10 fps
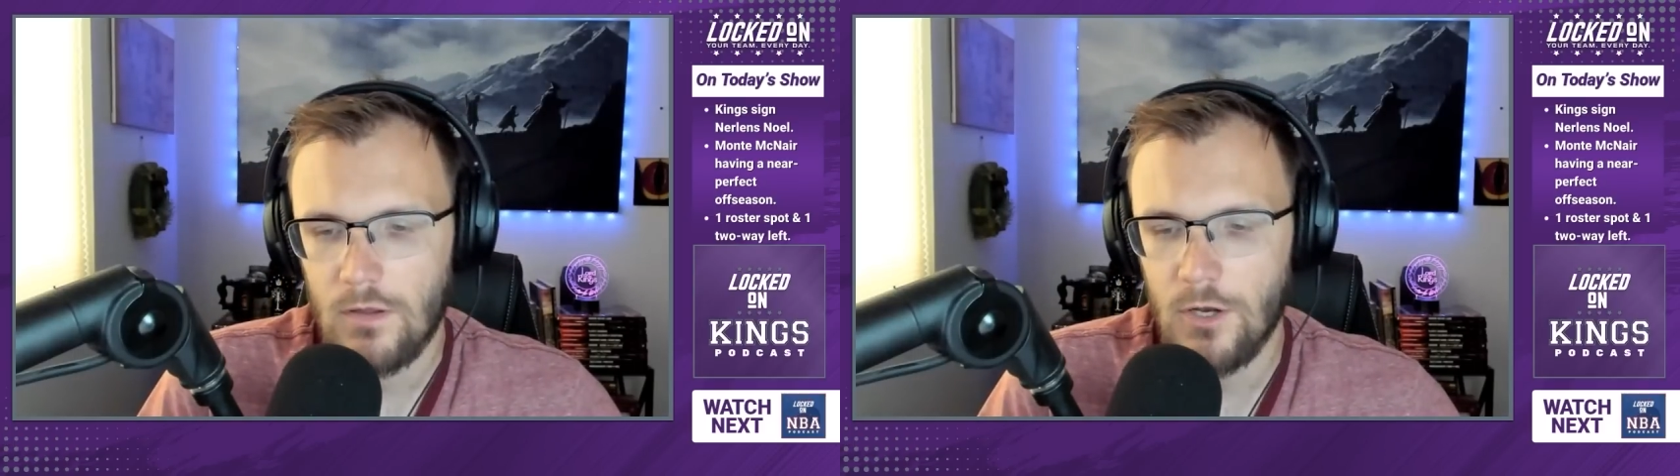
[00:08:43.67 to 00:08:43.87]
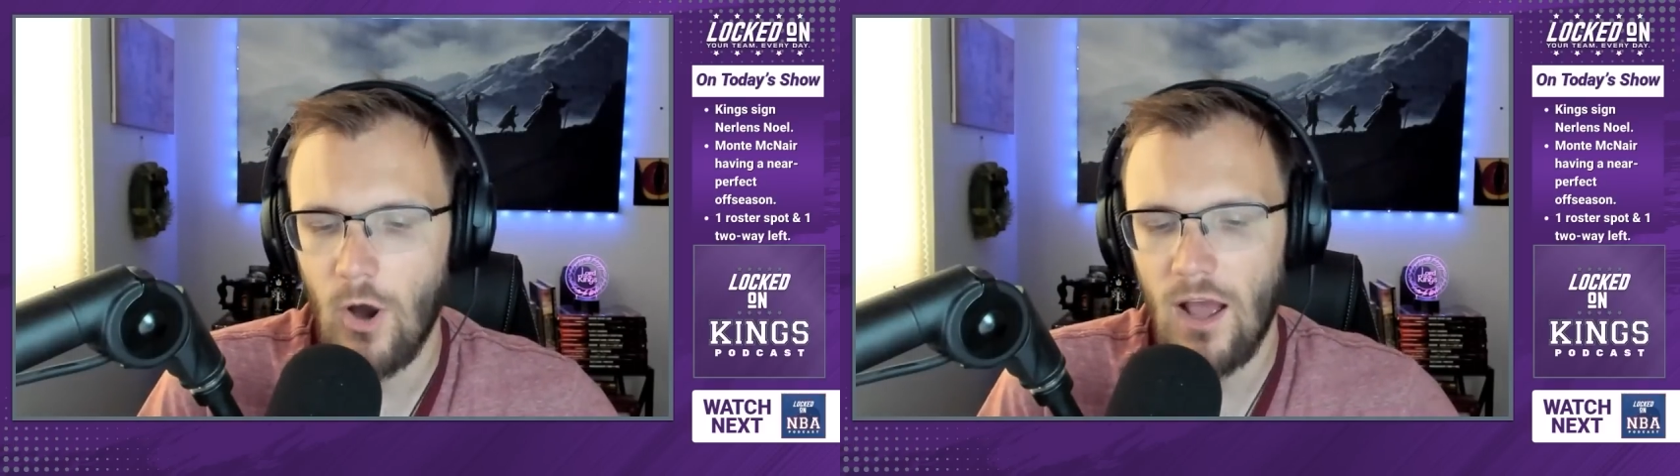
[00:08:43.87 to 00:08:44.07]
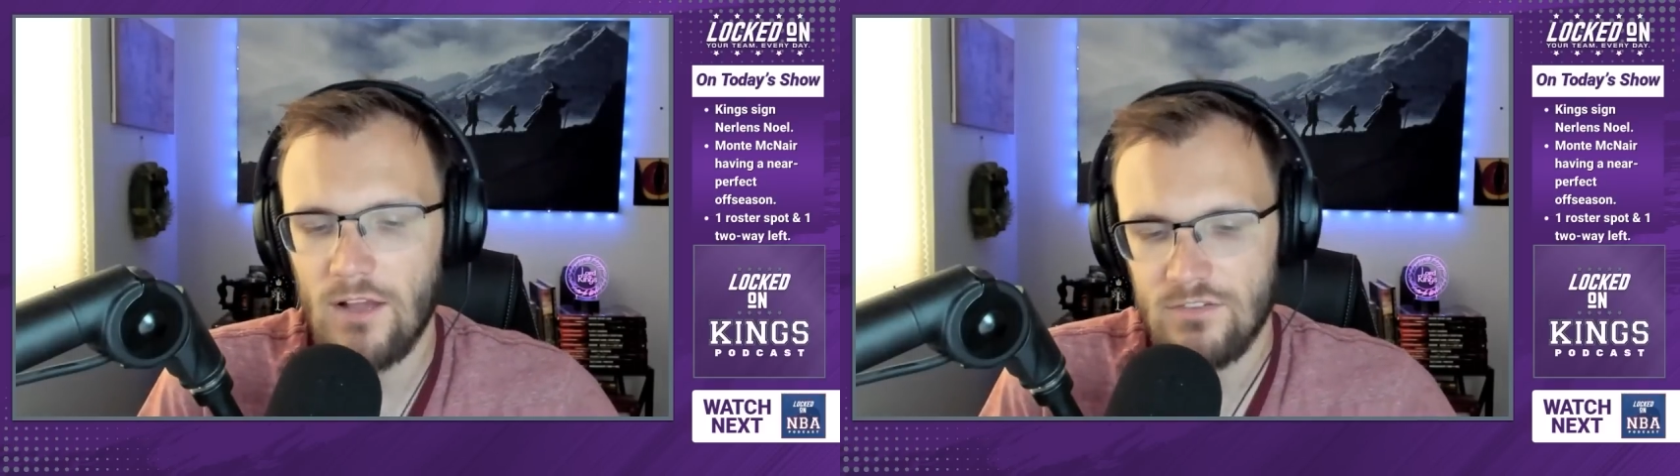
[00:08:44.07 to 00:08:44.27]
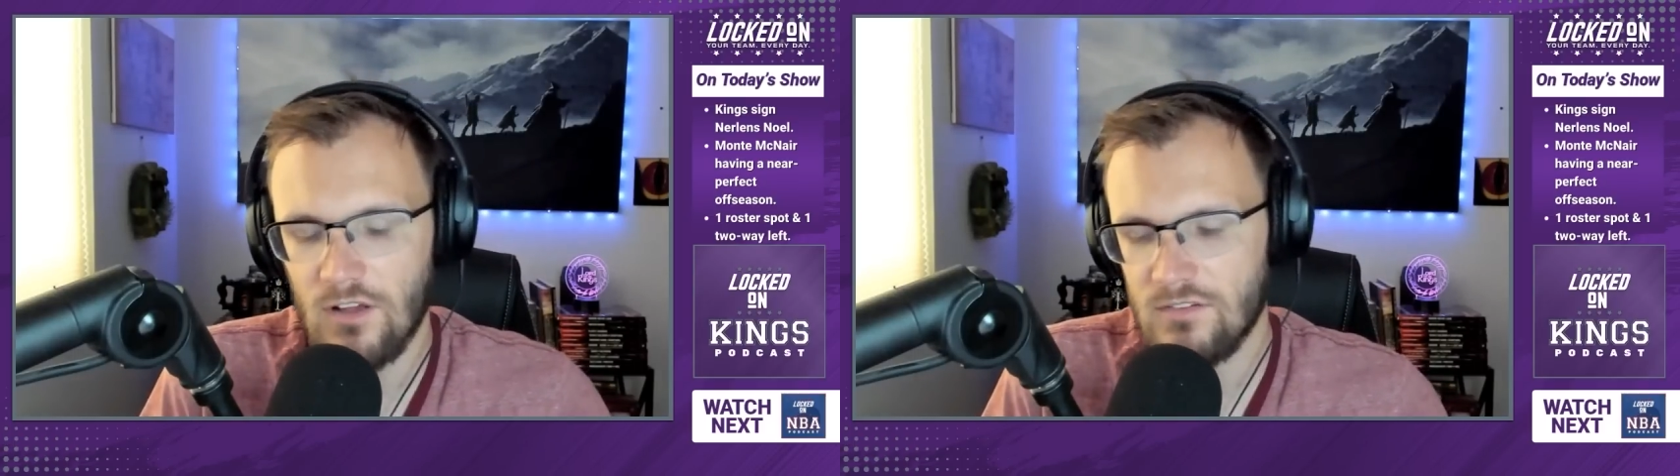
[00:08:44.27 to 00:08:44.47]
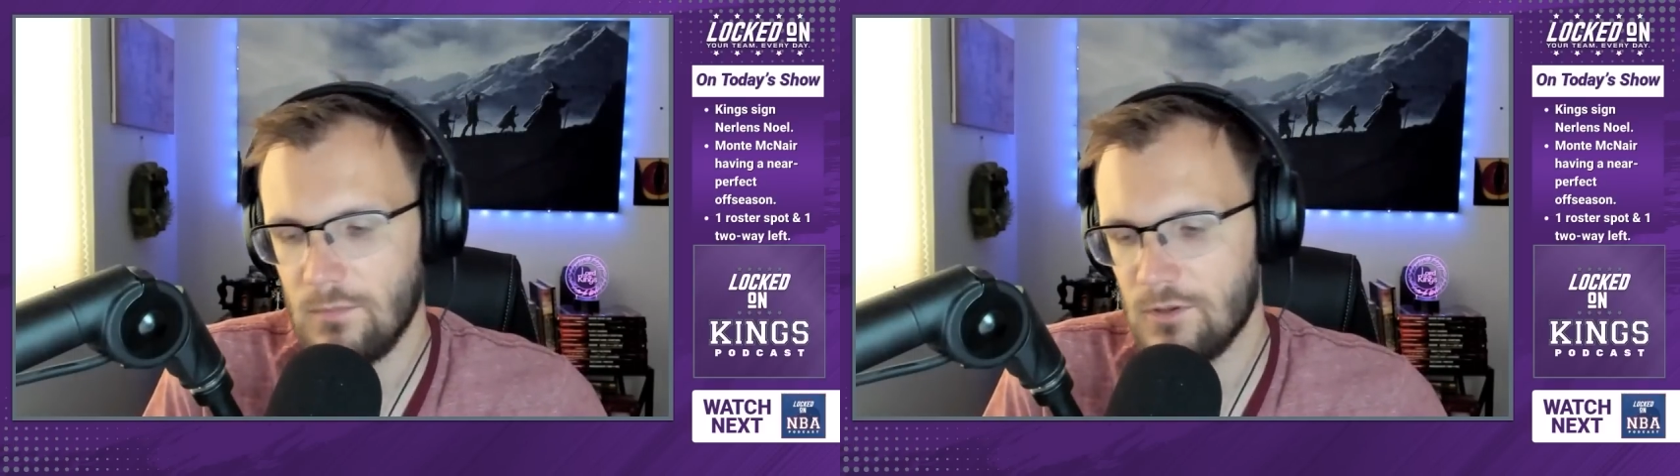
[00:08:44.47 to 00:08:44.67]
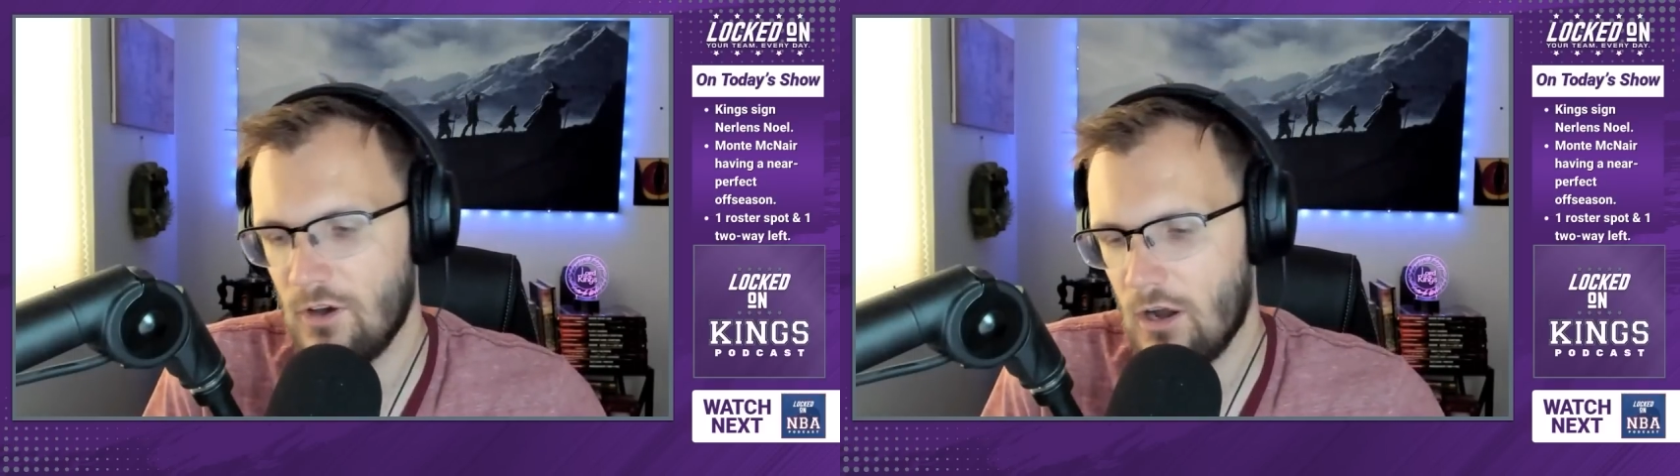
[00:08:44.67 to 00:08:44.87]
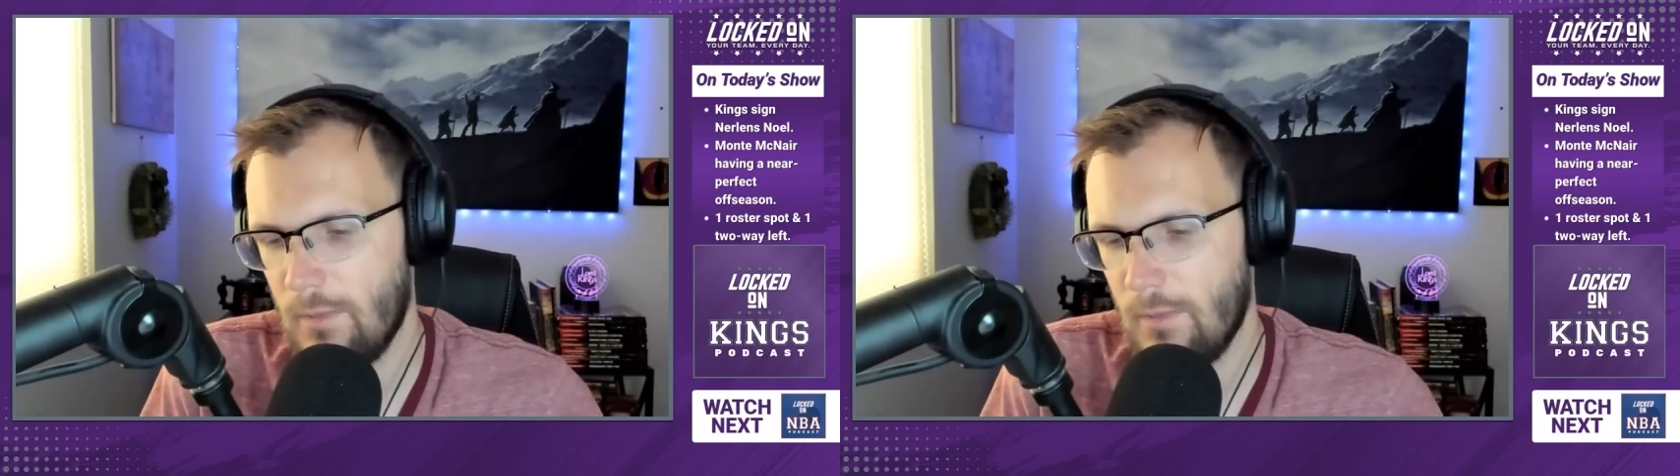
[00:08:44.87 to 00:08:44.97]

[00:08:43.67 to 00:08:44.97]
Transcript: You know, I, I saw someone talk